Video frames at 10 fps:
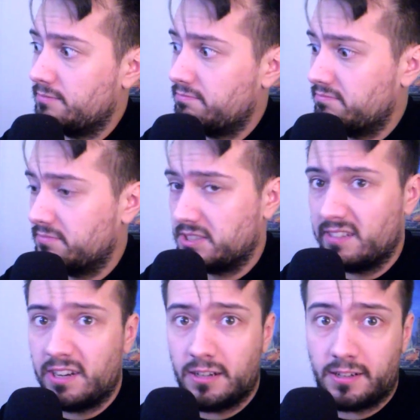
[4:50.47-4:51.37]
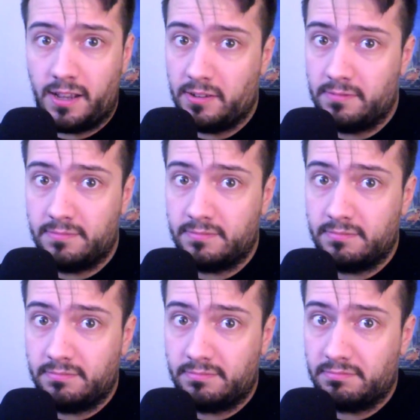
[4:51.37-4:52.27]
a 7 out of 10.
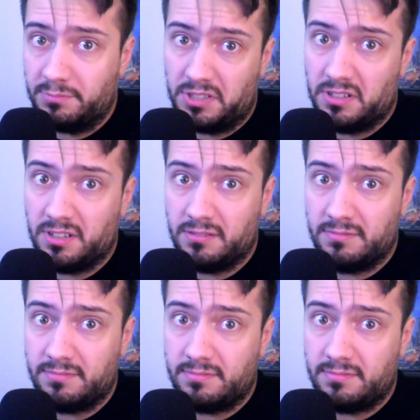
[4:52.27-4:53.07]
Pretty good.